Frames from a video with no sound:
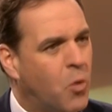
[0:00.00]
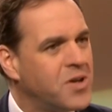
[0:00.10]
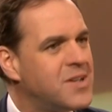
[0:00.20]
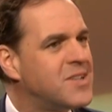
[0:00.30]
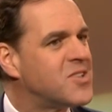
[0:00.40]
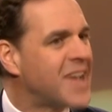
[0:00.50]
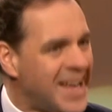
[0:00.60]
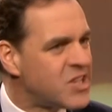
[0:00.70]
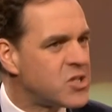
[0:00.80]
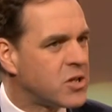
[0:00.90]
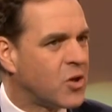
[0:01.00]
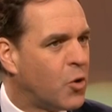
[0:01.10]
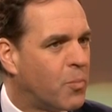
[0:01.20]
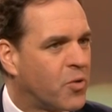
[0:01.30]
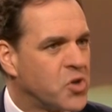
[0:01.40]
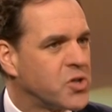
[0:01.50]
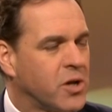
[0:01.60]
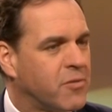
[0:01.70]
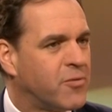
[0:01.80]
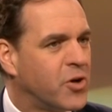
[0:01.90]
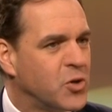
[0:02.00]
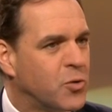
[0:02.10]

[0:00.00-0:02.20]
What a disaster the whole project for a